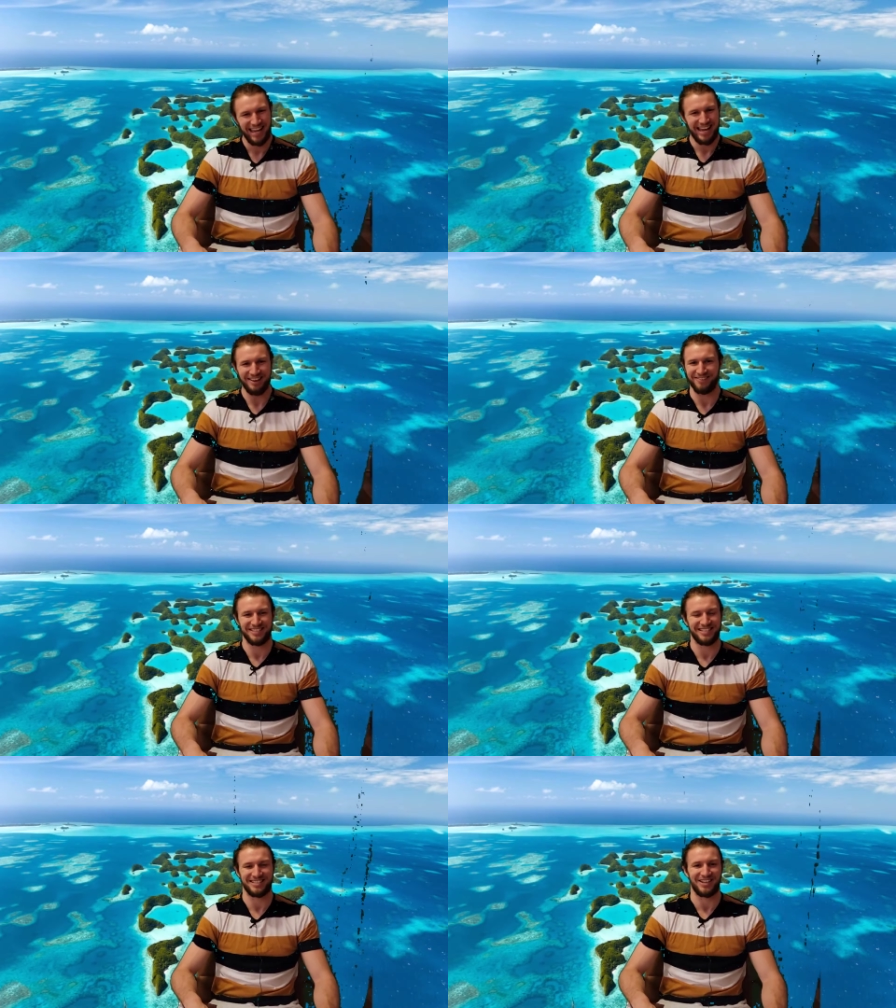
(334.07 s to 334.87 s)
it
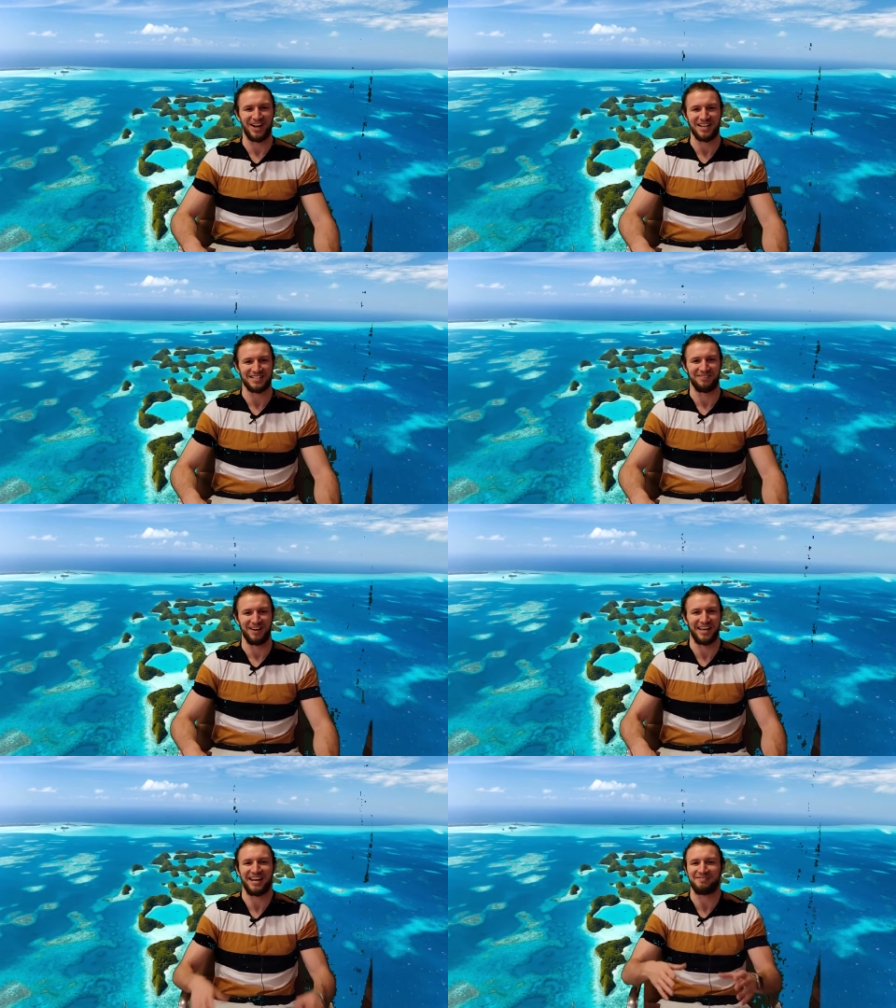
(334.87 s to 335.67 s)
was just awesome.
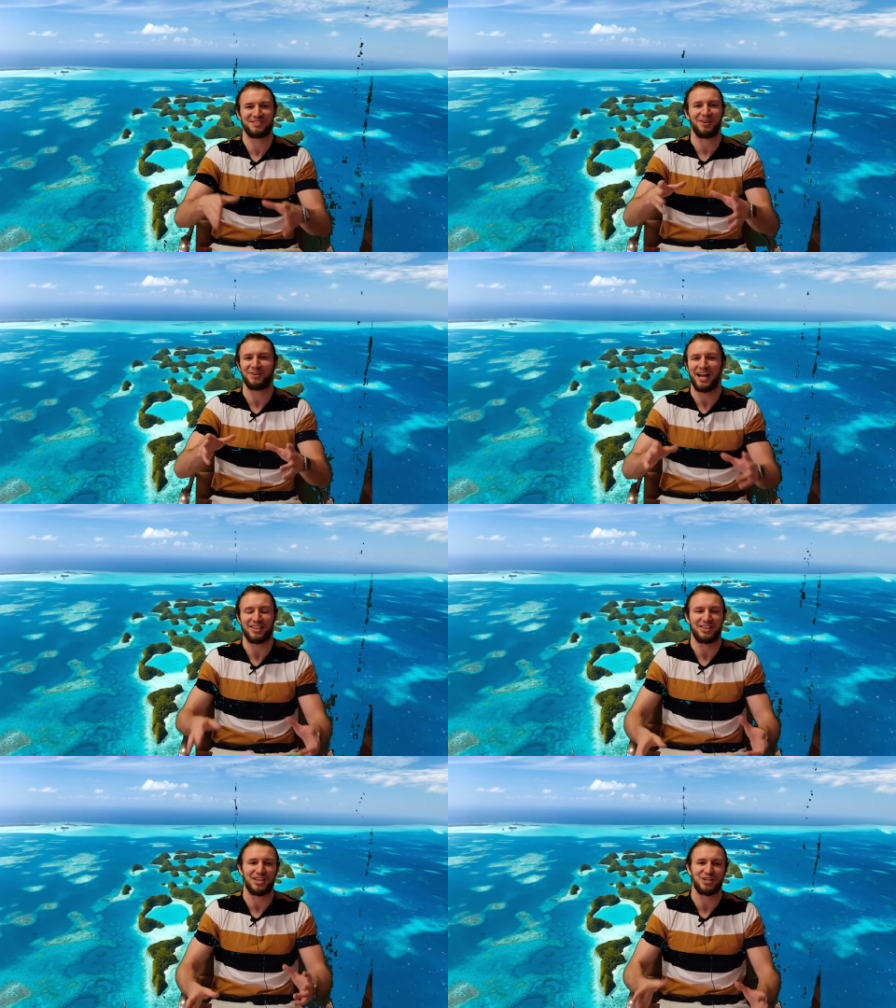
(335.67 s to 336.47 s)
Like, I'm so glad
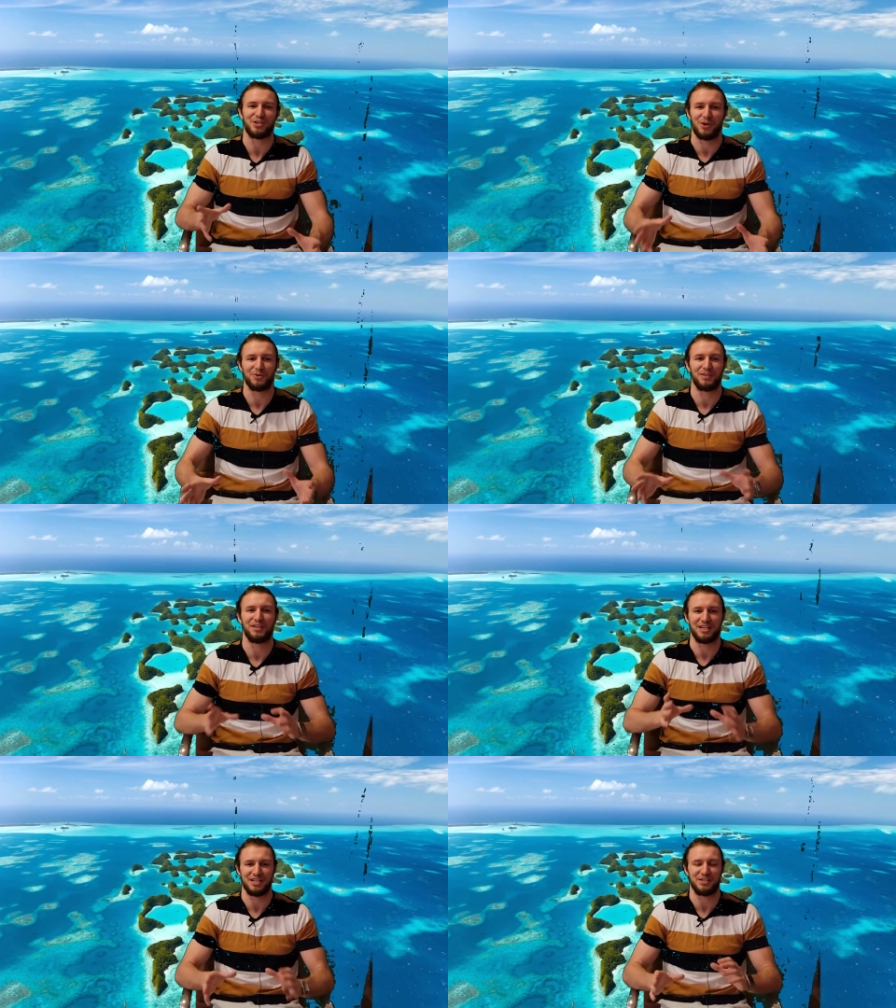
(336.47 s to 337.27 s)
that they showed
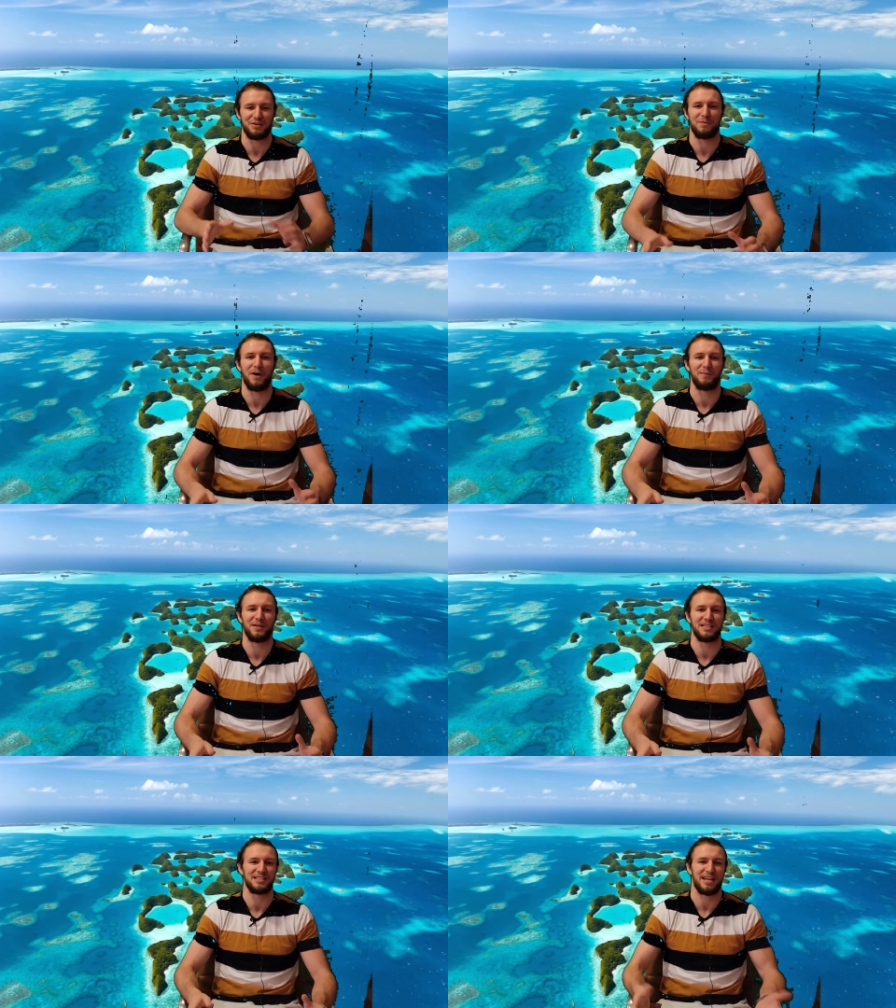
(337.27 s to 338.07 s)
these two
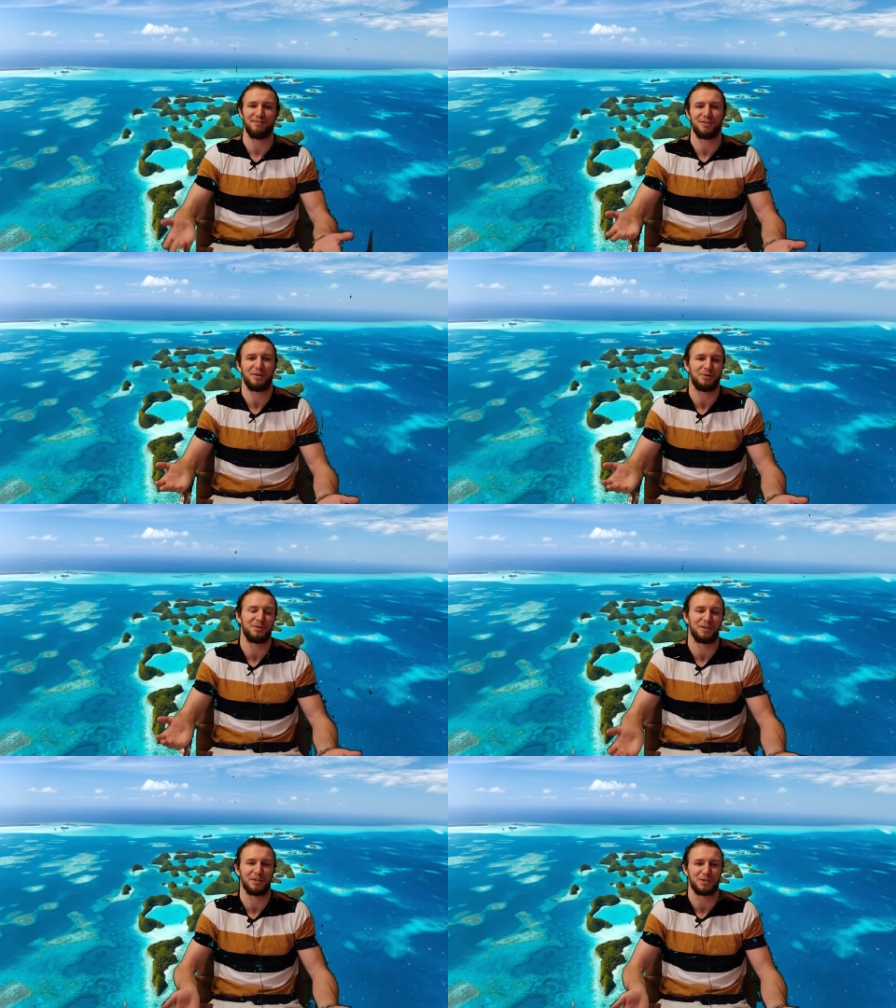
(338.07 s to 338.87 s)
moments, even though they were
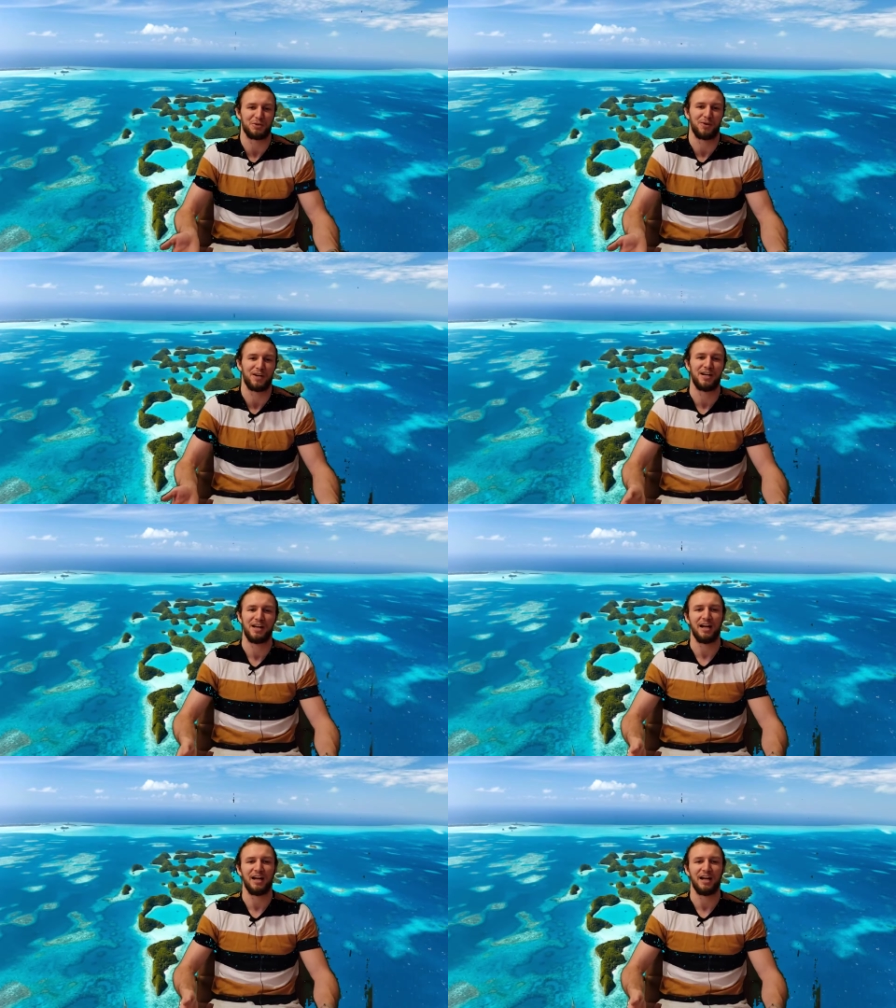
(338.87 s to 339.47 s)
a little short.